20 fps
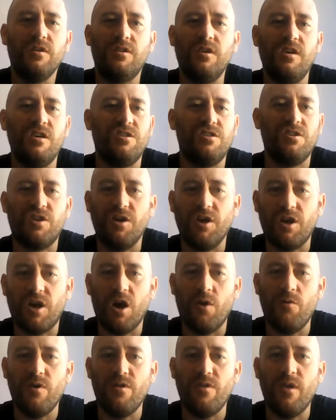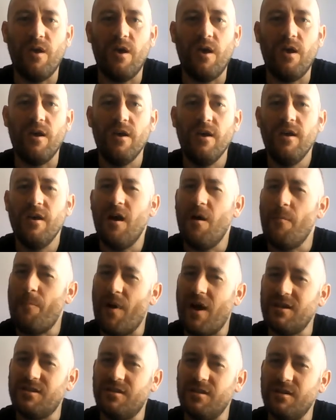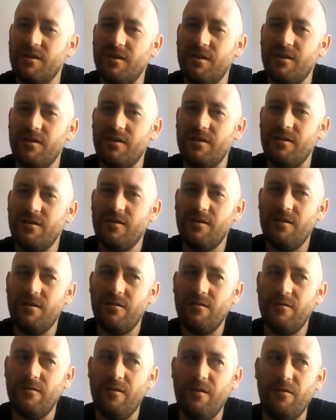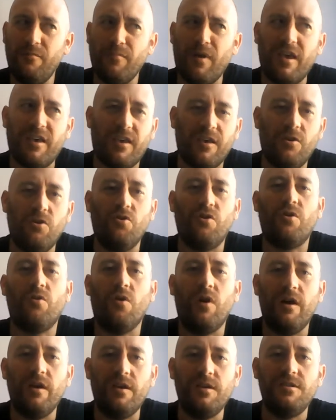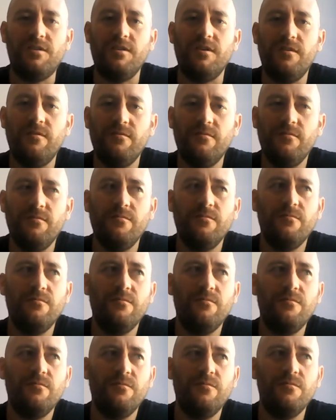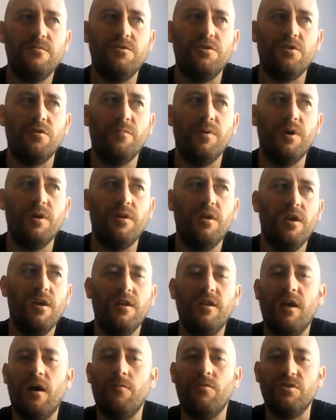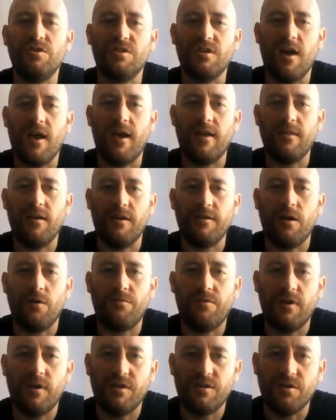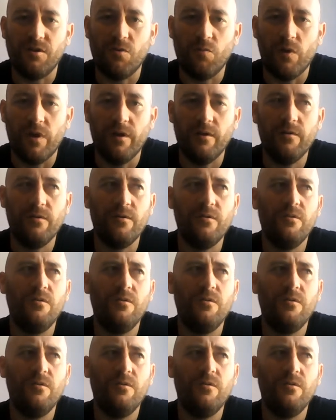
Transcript: that he's just going to go in there and basically make it look quite easy. Do you know what I mean? Now, I'm not saying that I don't think he's going to win,